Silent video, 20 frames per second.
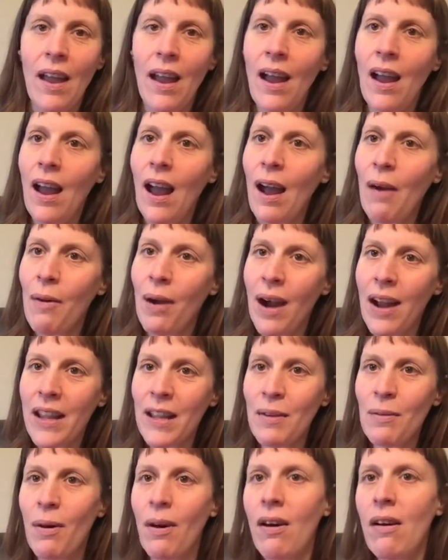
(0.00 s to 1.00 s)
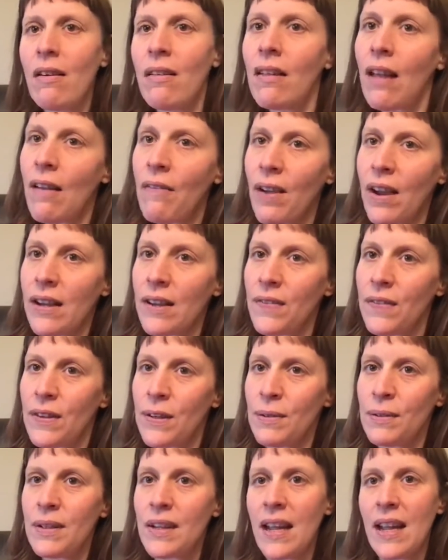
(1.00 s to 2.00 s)
How are you all? I've had a
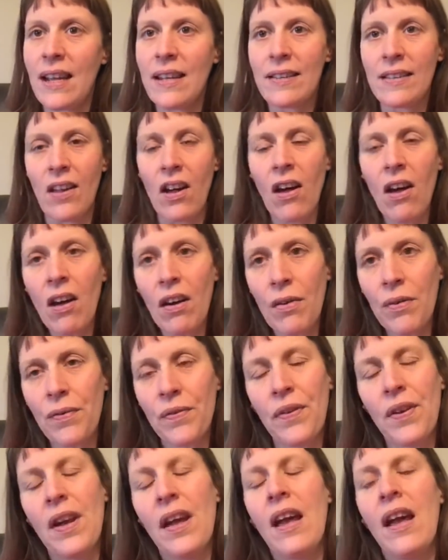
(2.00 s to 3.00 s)
few days off.